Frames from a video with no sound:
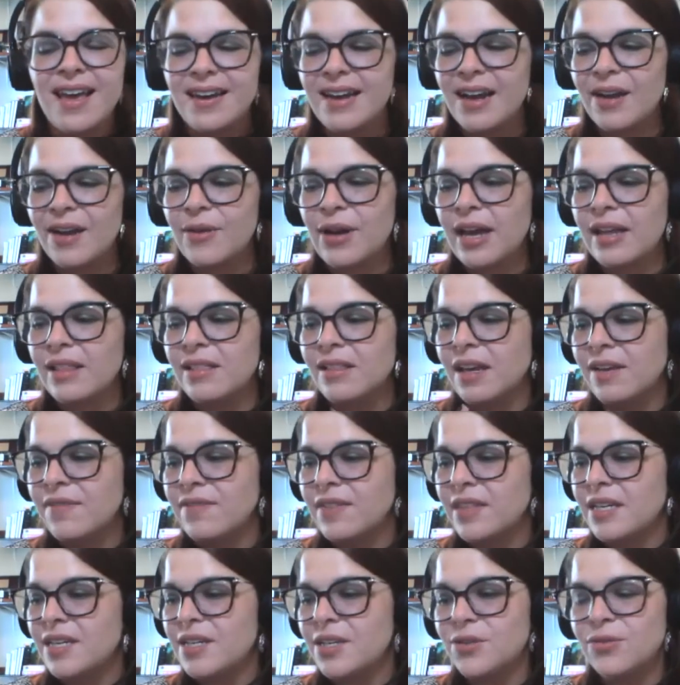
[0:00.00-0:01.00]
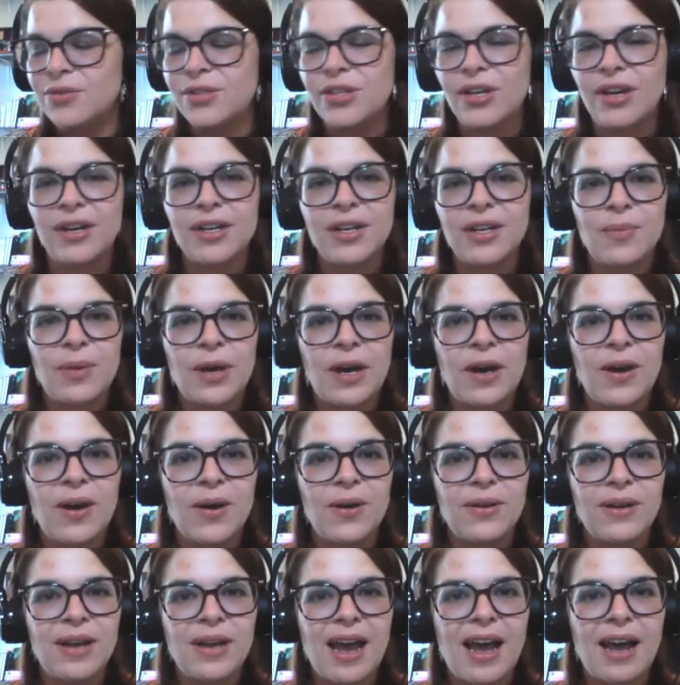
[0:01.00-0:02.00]
Now, I love that you talk
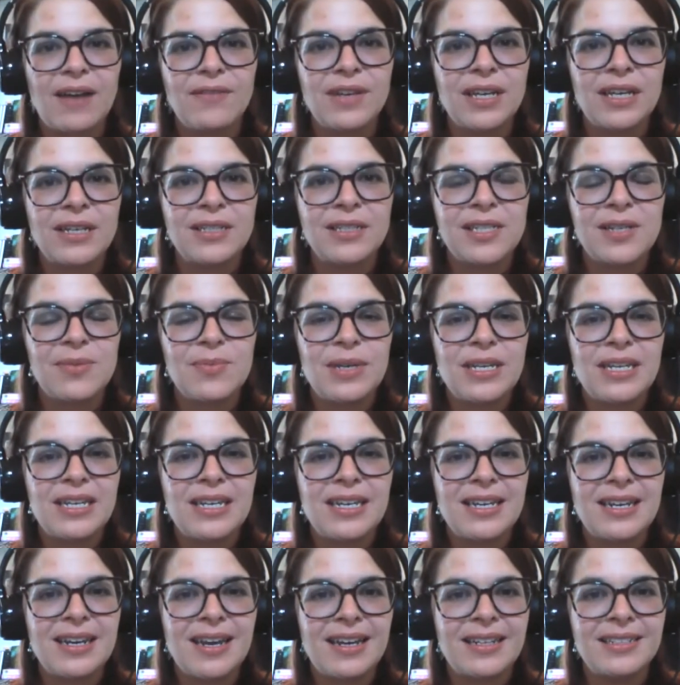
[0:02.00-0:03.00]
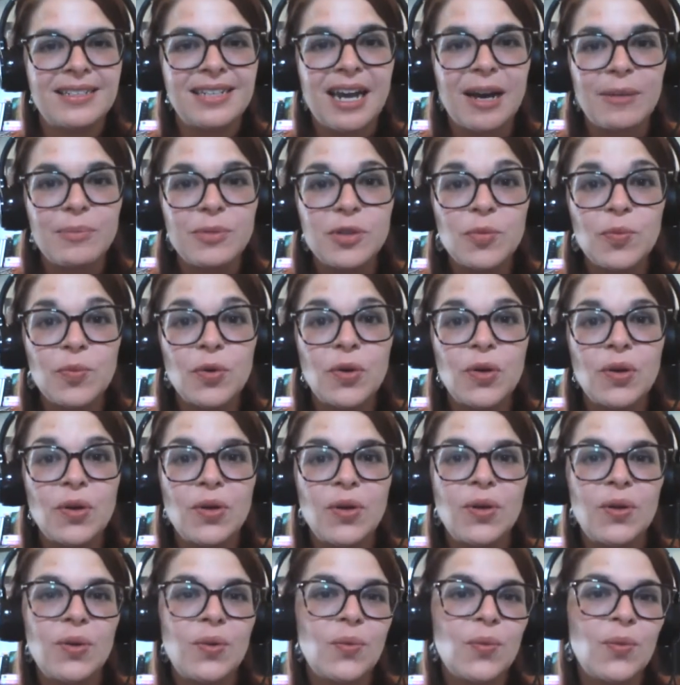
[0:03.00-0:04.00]
about having to be
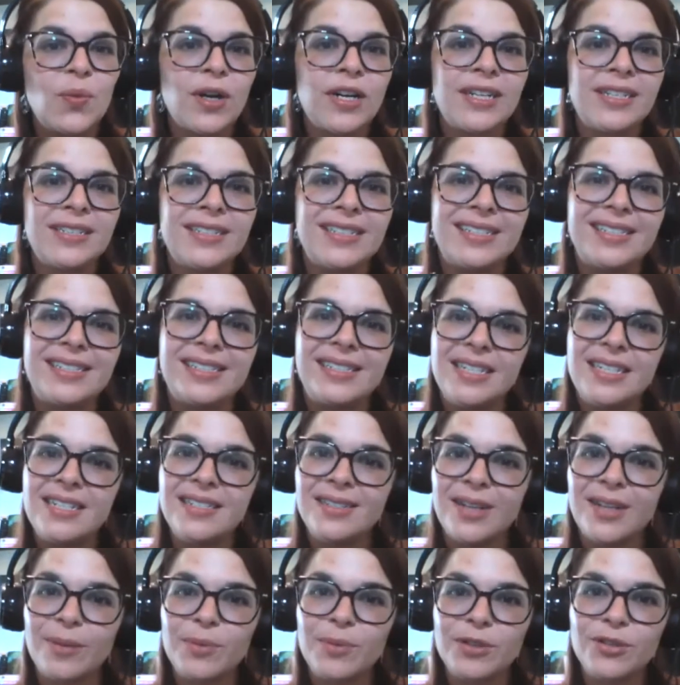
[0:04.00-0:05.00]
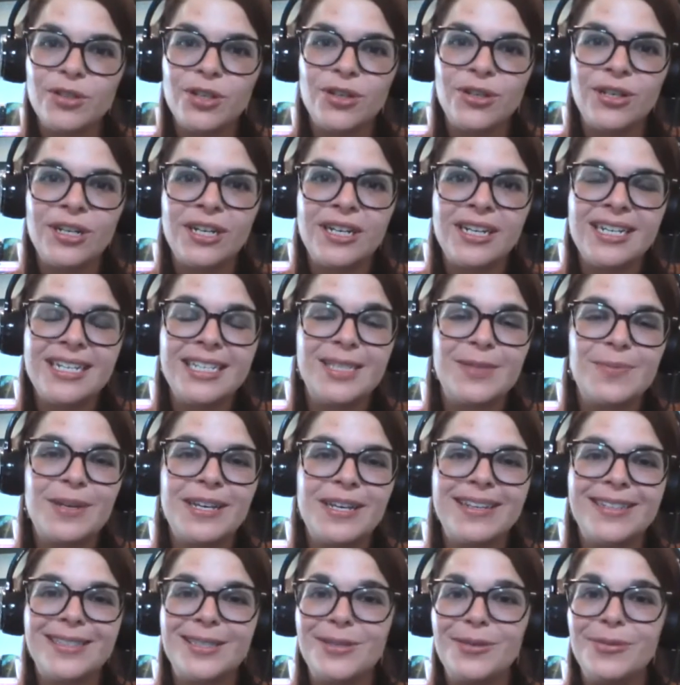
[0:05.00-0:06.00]
adaptable, wanting to seize opportunities,
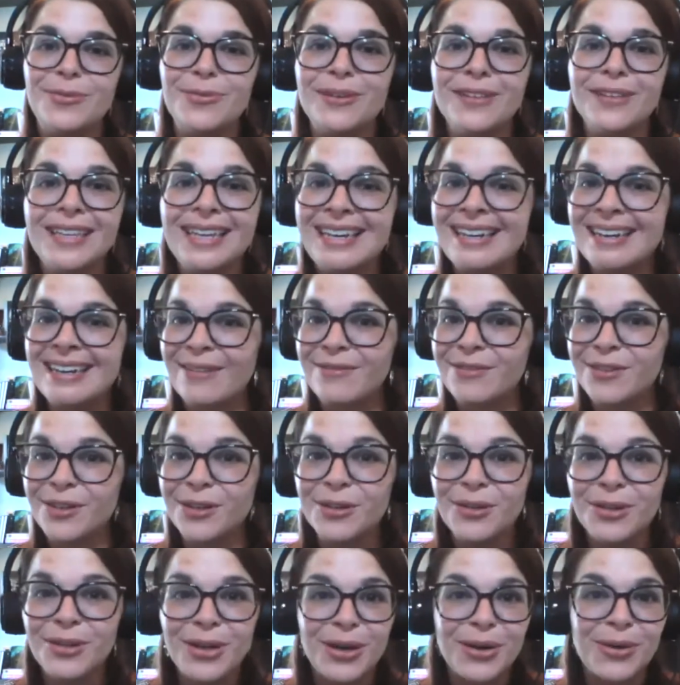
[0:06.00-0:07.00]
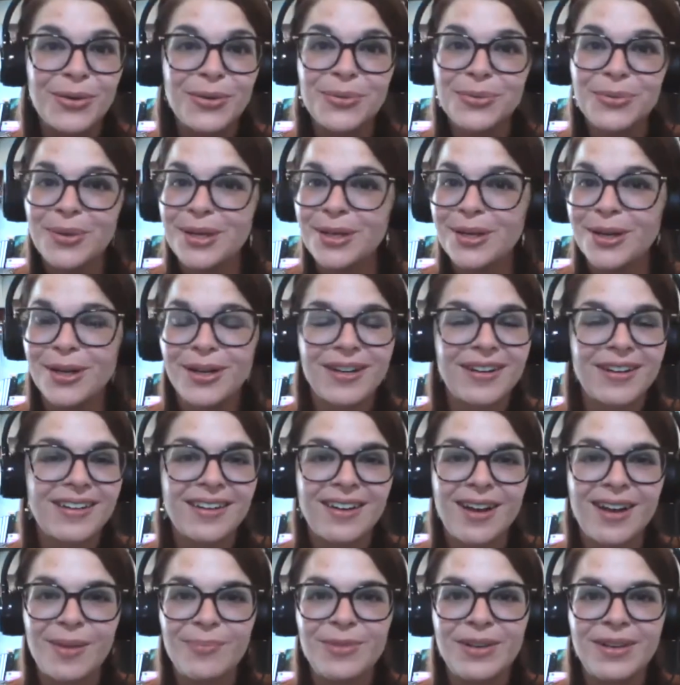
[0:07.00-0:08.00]
because you really never know what you're going to
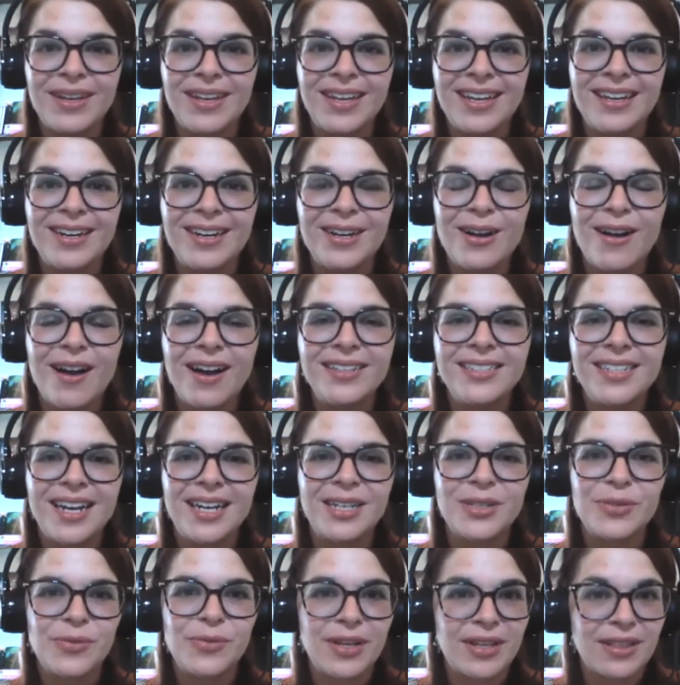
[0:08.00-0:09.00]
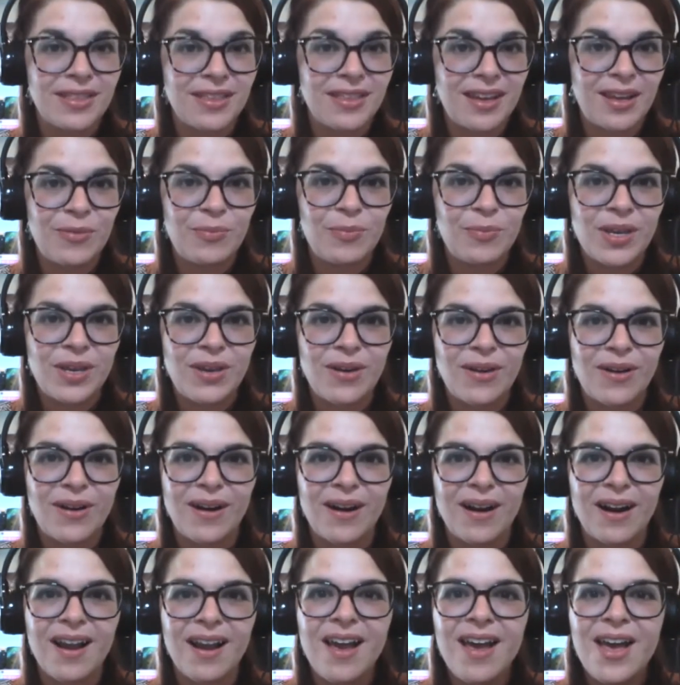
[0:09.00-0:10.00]
come in contact with in
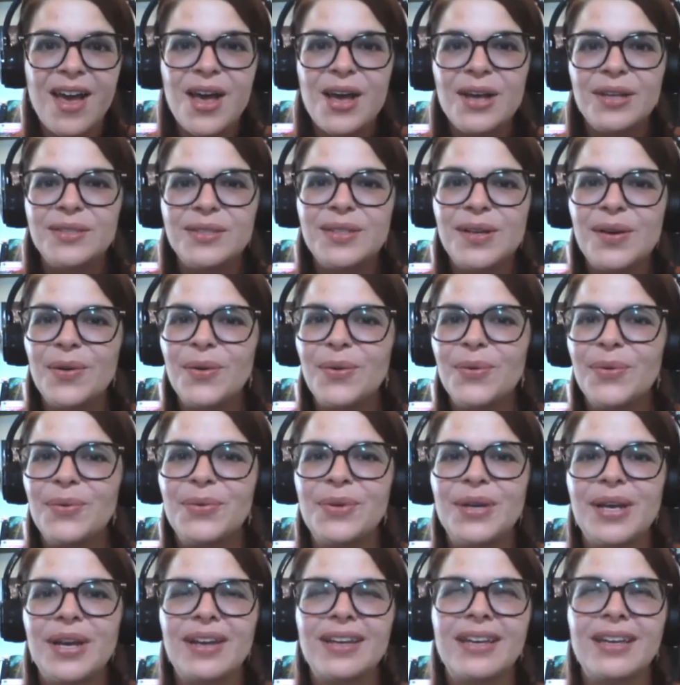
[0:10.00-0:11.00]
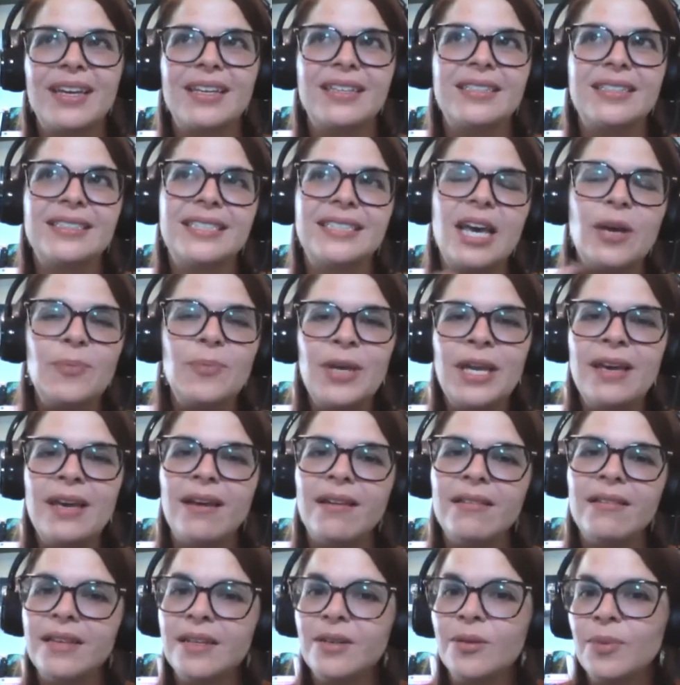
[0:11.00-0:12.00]
PR. So tell me
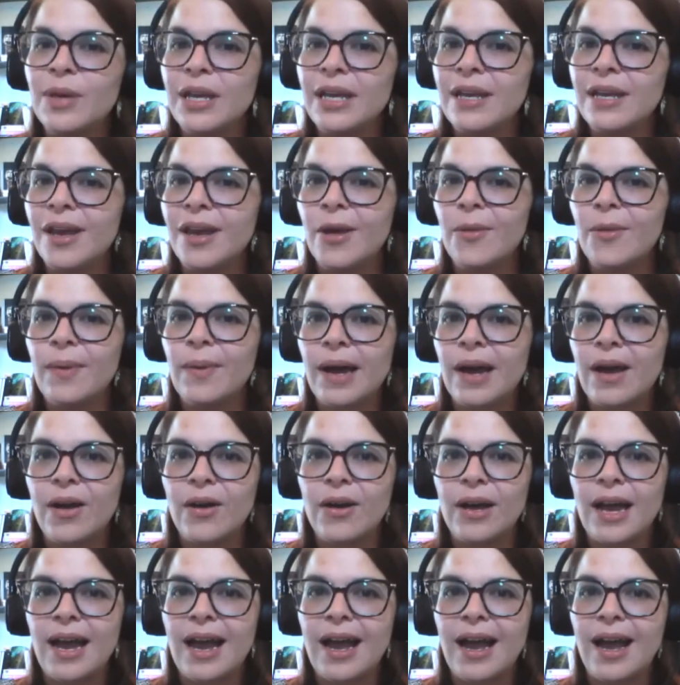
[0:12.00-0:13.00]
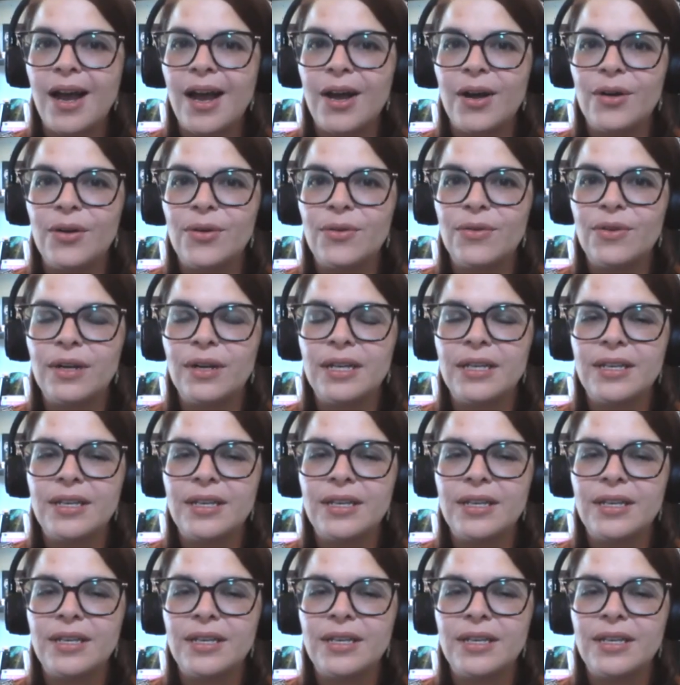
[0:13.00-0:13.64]
a little bit about how